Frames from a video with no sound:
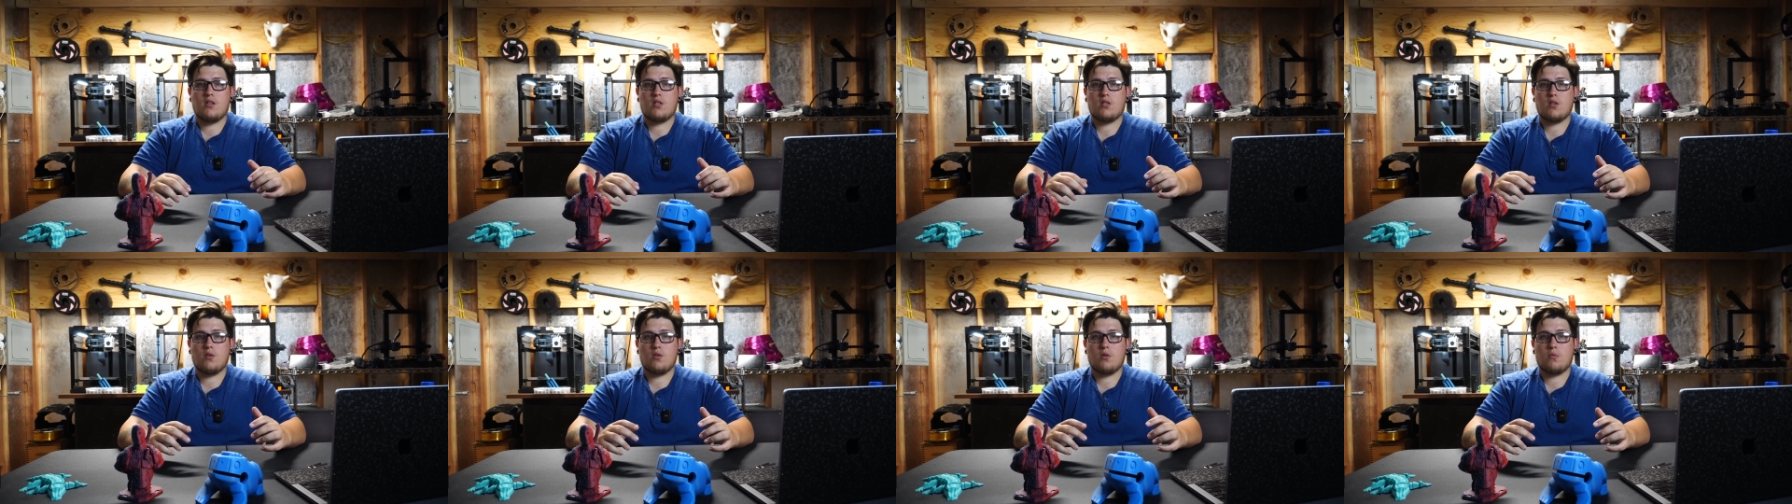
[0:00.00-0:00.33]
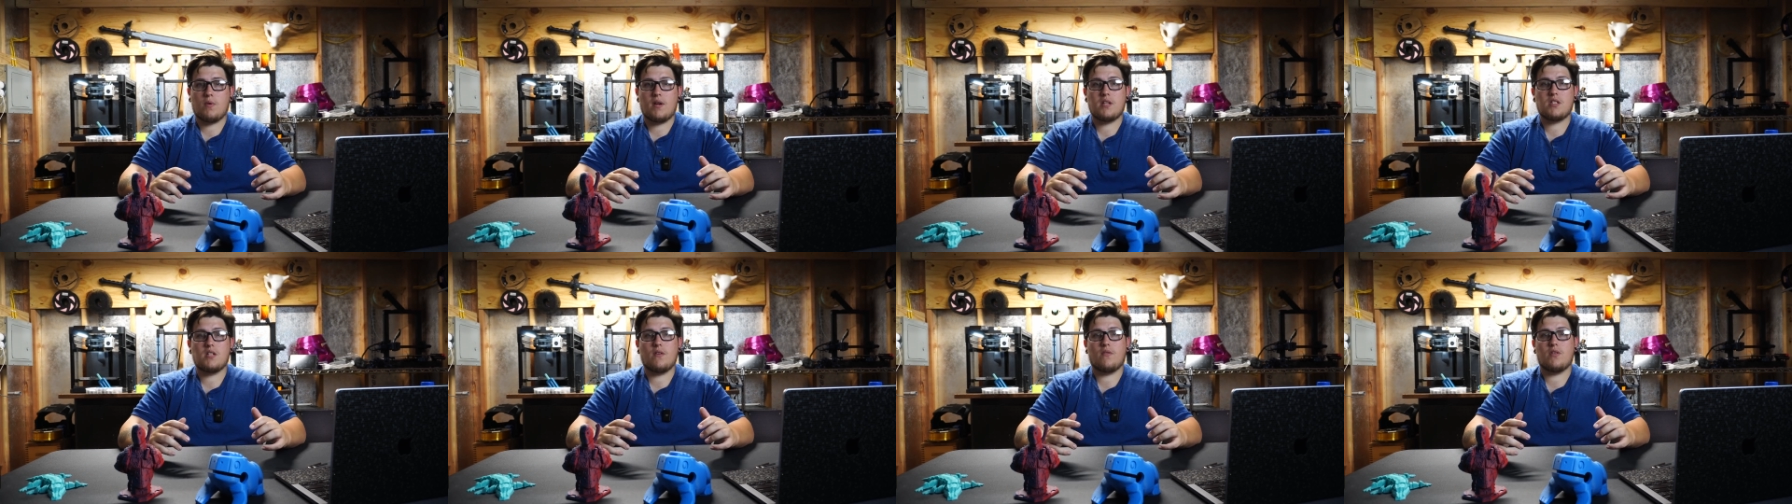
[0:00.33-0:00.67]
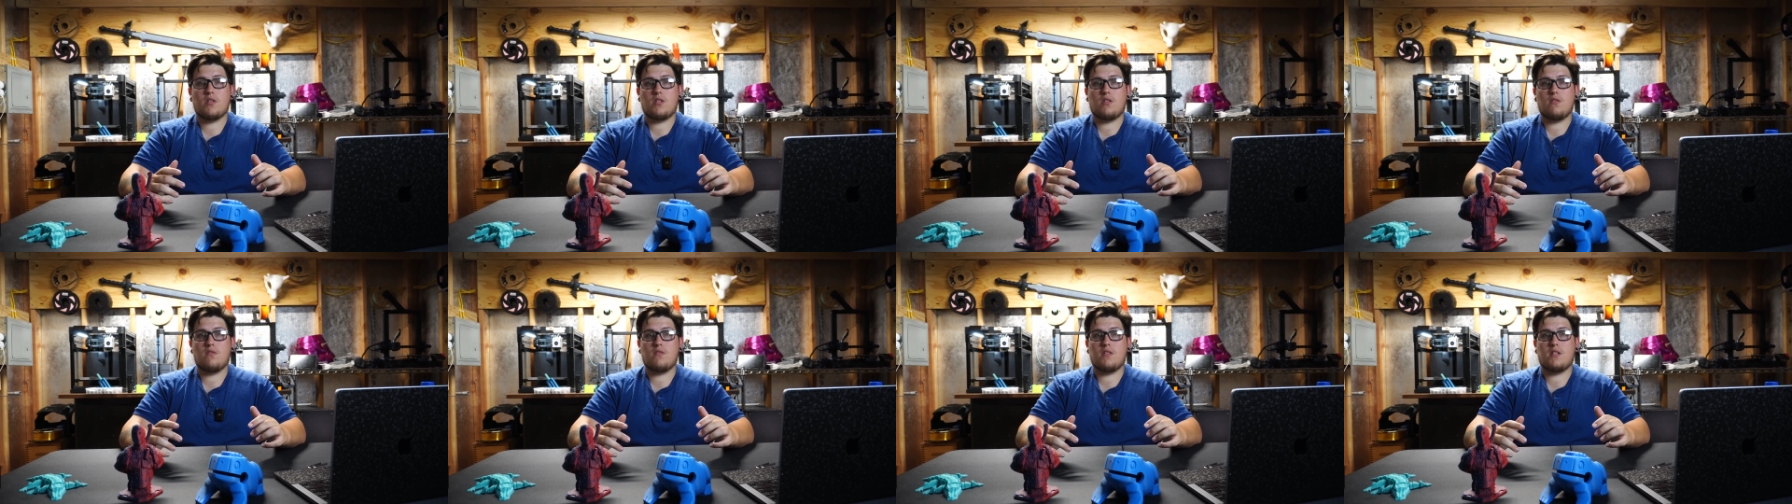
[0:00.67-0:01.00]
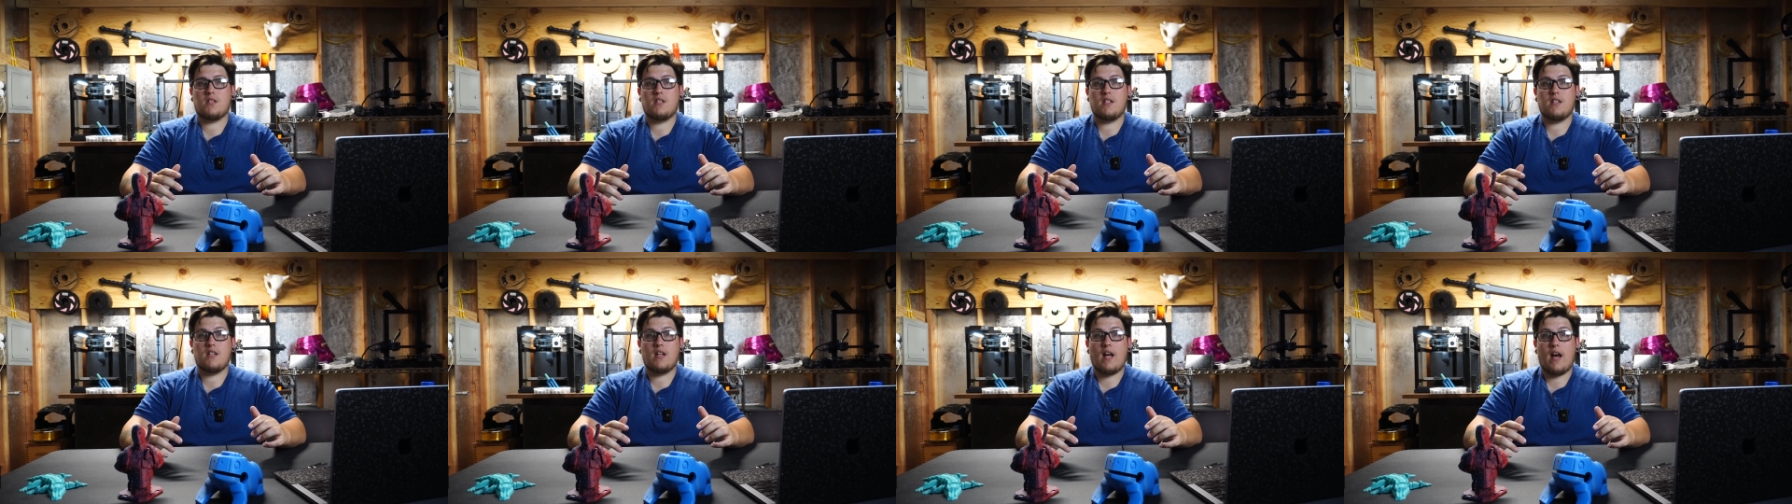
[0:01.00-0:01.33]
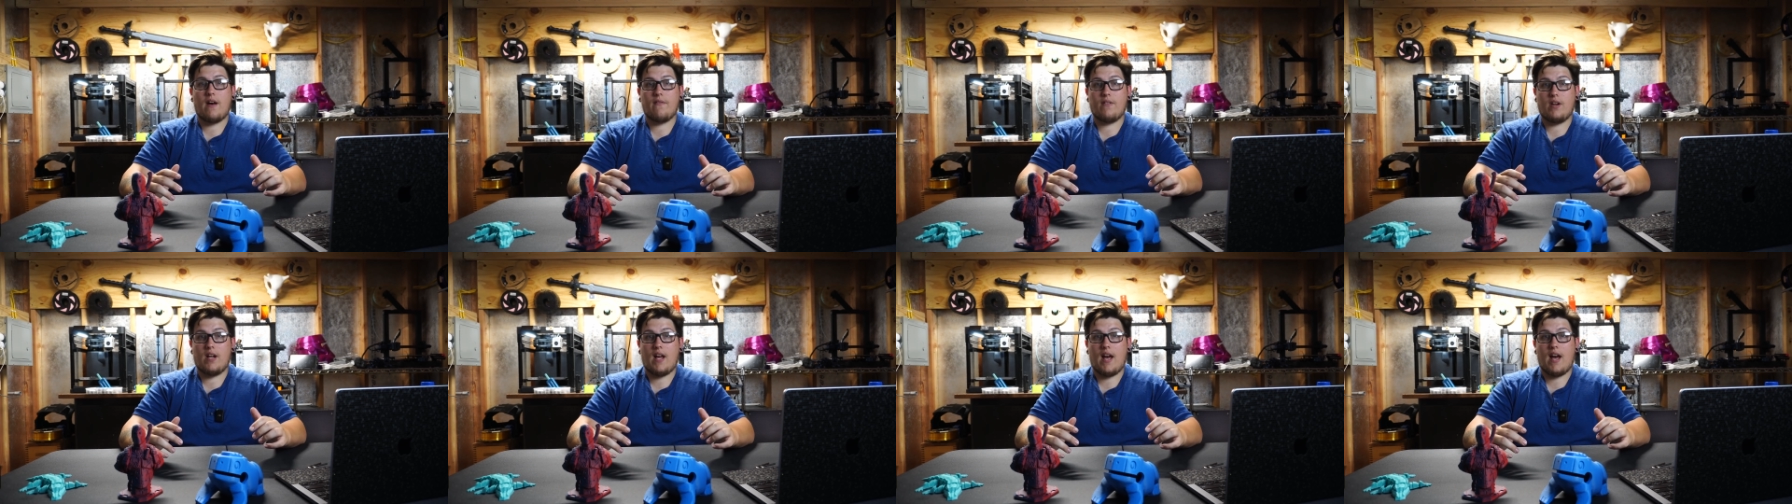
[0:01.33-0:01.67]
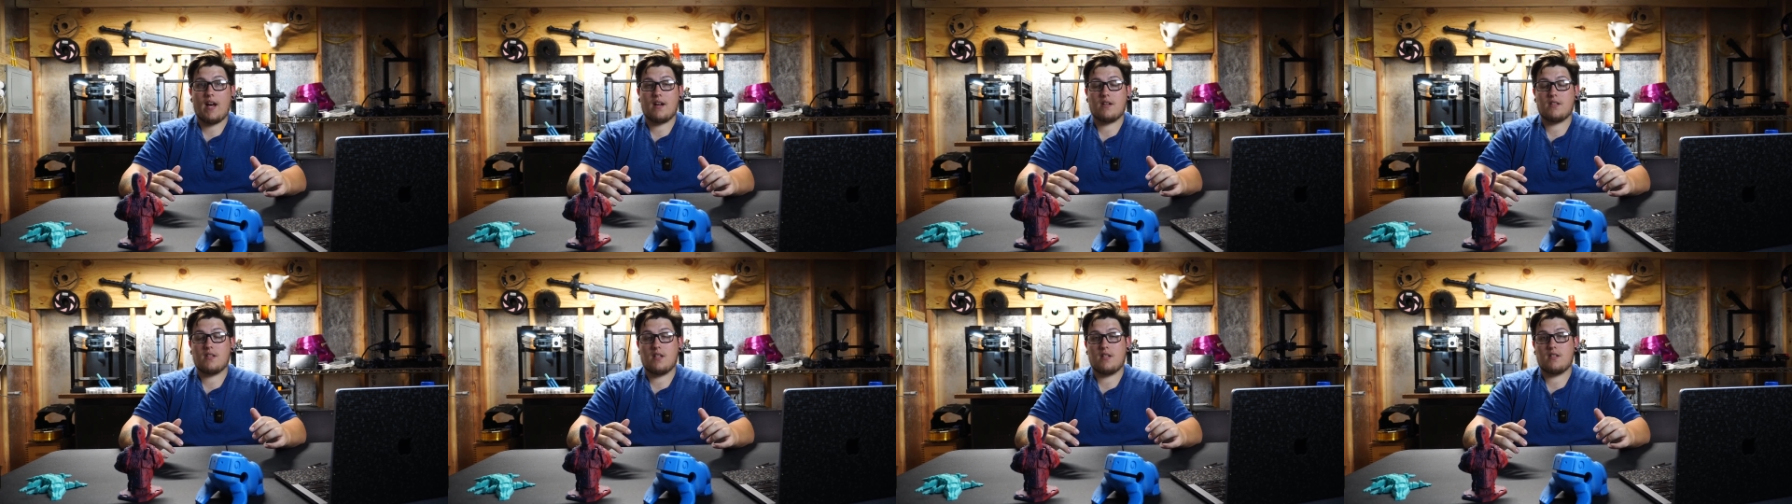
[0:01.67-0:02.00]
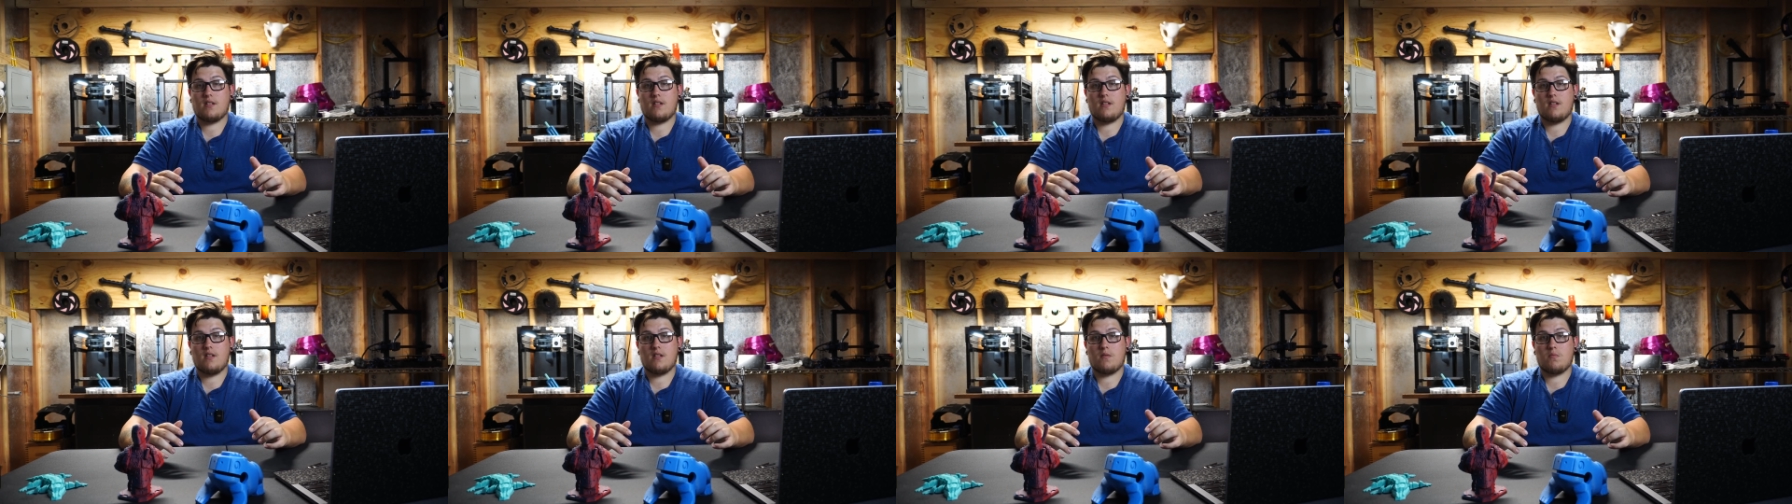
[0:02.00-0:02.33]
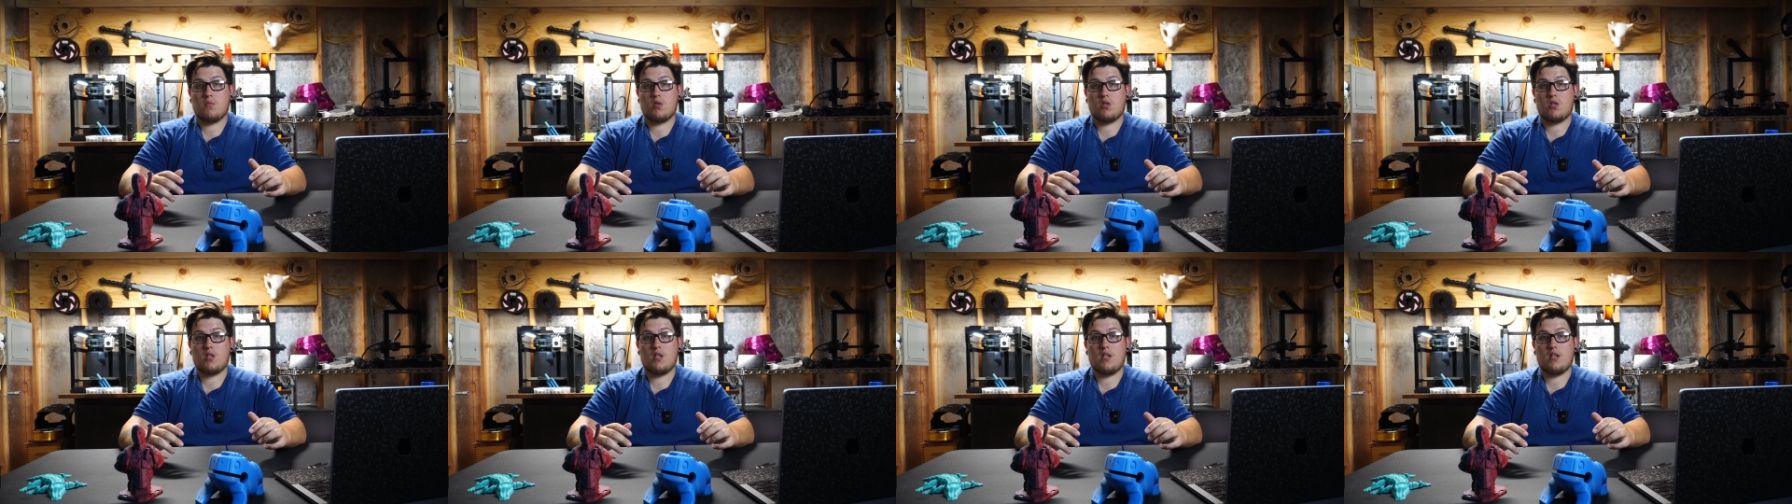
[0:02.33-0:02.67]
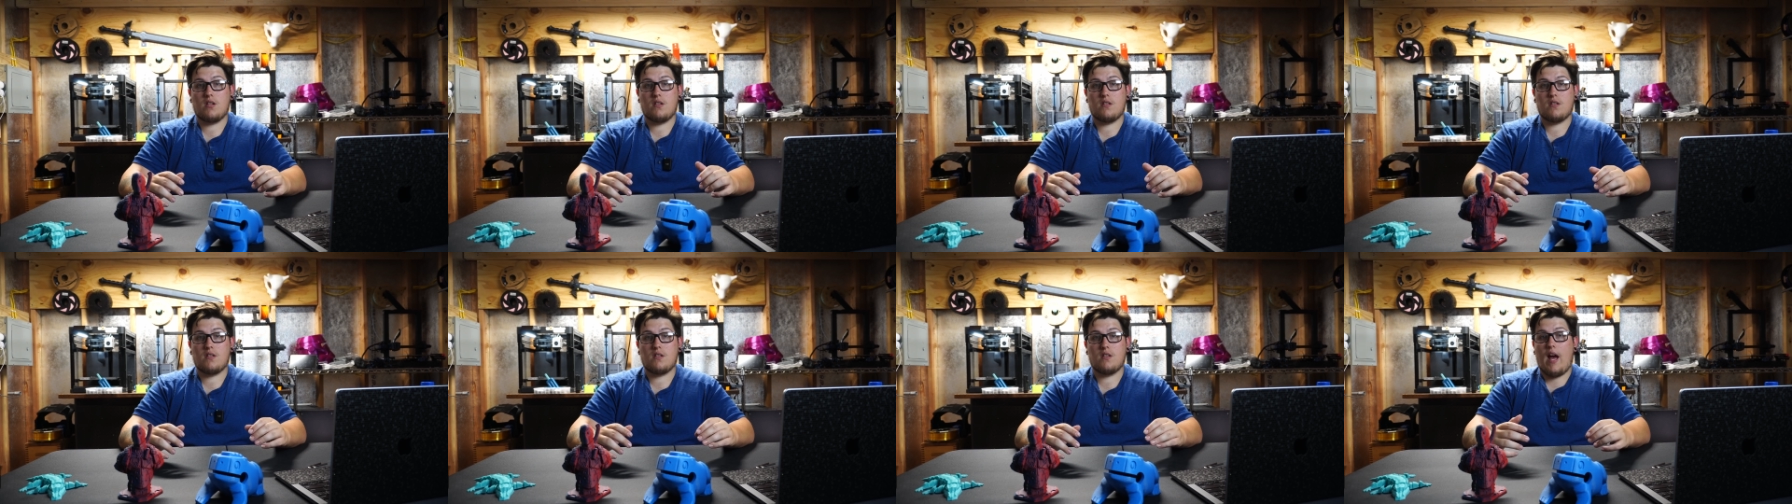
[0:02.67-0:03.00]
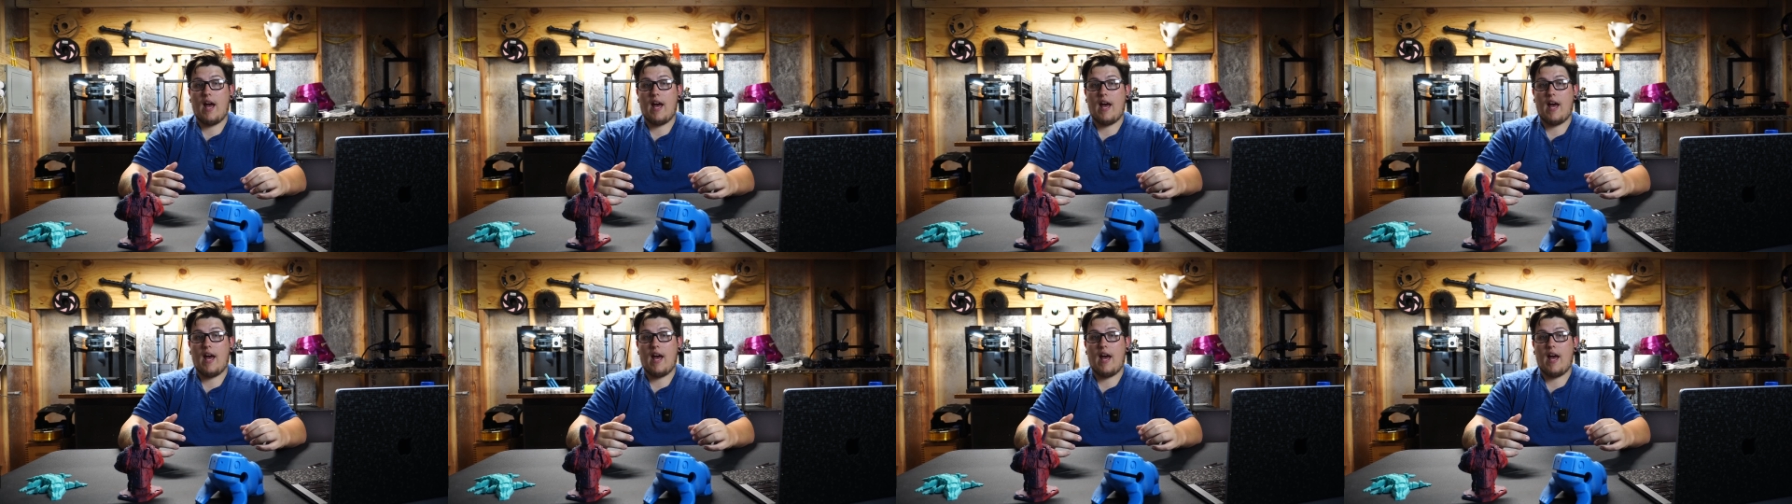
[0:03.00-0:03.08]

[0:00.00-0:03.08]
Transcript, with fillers: So the rest of us students didn't have any access to these machines.